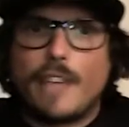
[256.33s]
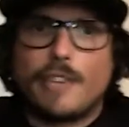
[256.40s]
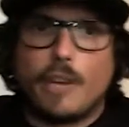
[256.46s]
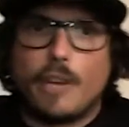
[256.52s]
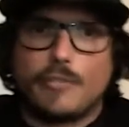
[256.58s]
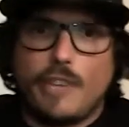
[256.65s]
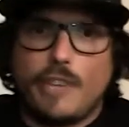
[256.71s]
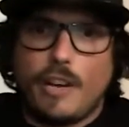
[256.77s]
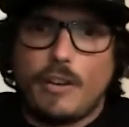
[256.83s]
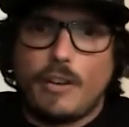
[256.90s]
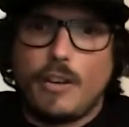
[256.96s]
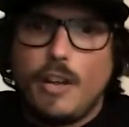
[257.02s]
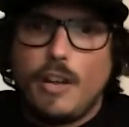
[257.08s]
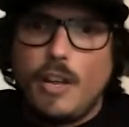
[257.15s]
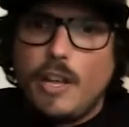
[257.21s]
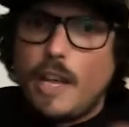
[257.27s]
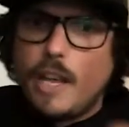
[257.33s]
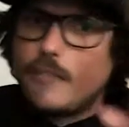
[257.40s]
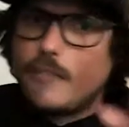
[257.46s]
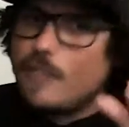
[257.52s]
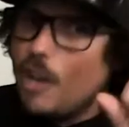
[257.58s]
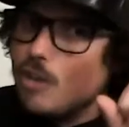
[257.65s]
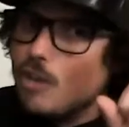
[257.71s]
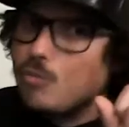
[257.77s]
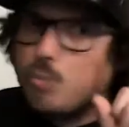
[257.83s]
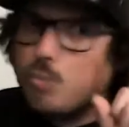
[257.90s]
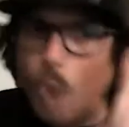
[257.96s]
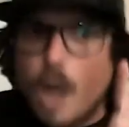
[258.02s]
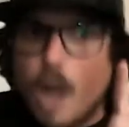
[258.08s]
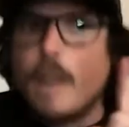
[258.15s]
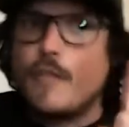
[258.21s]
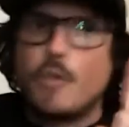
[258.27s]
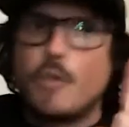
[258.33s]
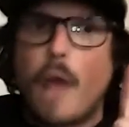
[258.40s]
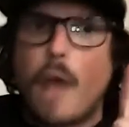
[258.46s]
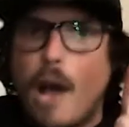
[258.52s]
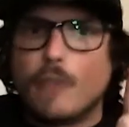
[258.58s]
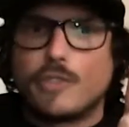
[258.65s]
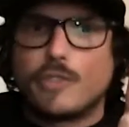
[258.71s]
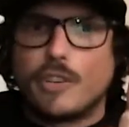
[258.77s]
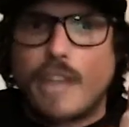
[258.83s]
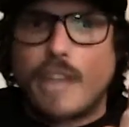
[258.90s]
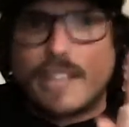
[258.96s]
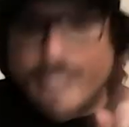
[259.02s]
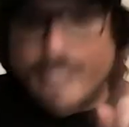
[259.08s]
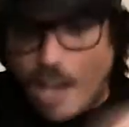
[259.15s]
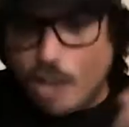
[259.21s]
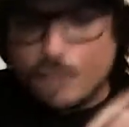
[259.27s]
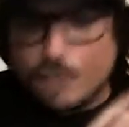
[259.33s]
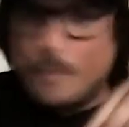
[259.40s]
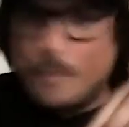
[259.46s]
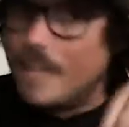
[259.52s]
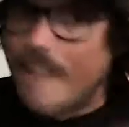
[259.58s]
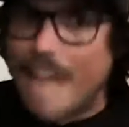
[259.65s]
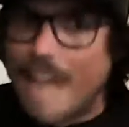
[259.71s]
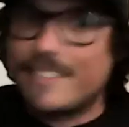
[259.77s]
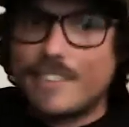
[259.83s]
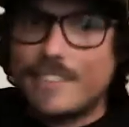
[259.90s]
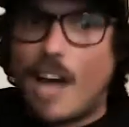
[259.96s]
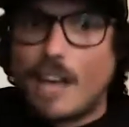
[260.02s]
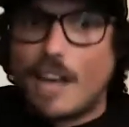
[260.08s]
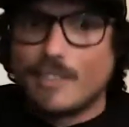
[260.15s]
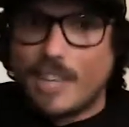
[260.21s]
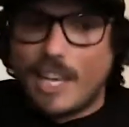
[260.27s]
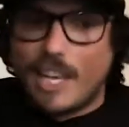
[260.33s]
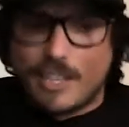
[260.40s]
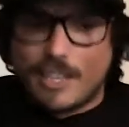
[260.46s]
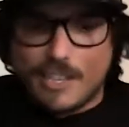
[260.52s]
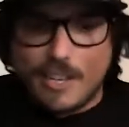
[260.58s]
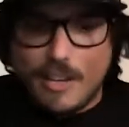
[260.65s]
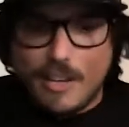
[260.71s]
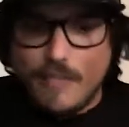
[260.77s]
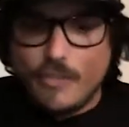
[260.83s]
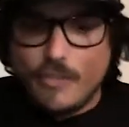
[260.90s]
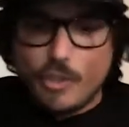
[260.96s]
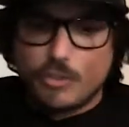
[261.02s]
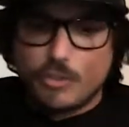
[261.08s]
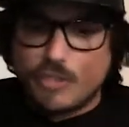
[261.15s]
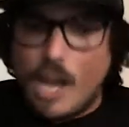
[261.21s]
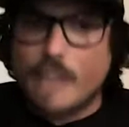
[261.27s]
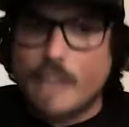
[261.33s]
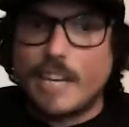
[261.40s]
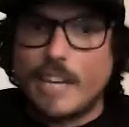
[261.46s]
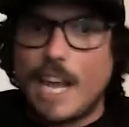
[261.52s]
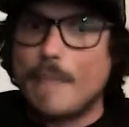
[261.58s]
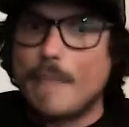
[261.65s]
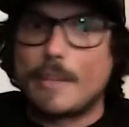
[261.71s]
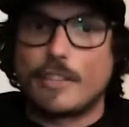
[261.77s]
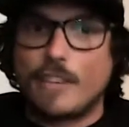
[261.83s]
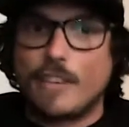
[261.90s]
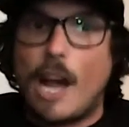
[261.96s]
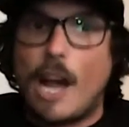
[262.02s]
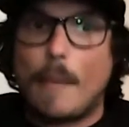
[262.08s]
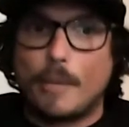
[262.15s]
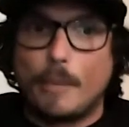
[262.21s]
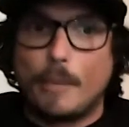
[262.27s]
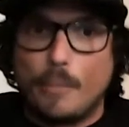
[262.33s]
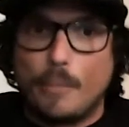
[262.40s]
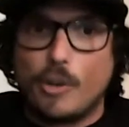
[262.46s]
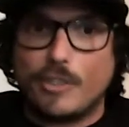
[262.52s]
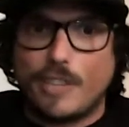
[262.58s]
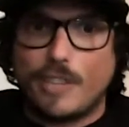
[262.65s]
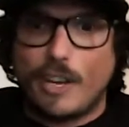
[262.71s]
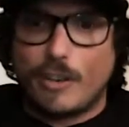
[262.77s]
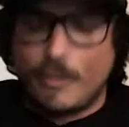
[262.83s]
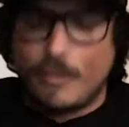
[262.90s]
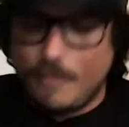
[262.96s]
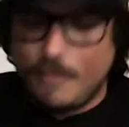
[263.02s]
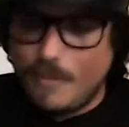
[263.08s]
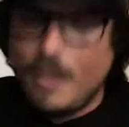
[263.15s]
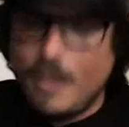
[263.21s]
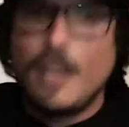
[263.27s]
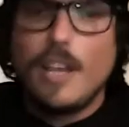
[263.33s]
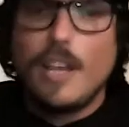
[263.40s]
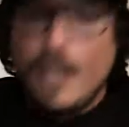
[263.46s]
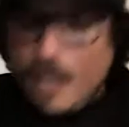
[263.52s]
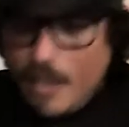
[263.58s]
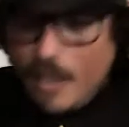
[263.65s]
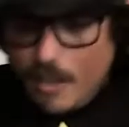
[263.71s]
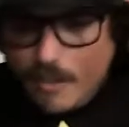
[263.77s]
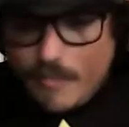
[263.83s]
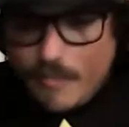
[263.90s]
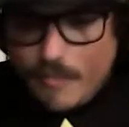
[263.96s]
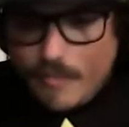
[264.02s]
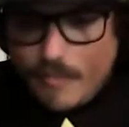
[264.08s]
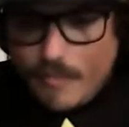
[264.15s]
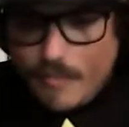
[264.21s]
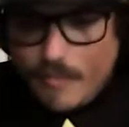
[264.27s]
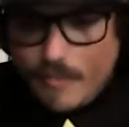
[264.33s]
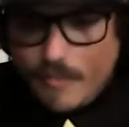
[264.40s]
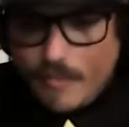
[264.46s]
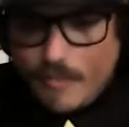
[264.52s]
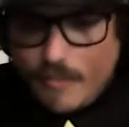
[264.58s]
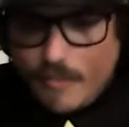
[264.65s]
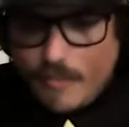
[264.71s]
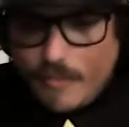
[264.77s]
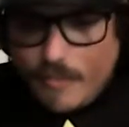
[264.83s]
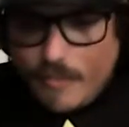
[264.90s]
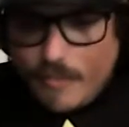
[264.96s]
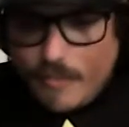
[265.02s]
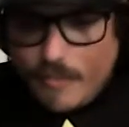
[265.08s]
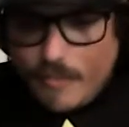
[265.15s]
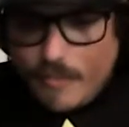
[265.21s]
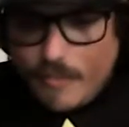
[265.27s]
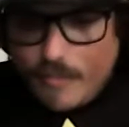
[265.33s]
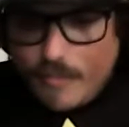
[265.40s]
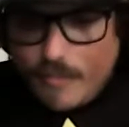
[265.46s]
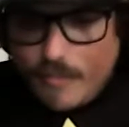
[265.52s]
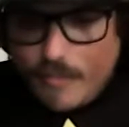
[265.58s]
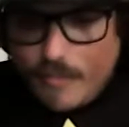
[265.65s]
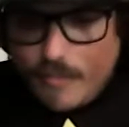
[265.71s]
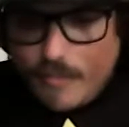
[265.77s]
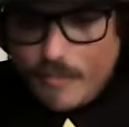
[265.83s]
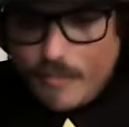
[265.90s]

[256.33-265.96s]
out there, if there's one of you out there that tells me that's not Link, you saw the name at the top of the book there. This is Zelda.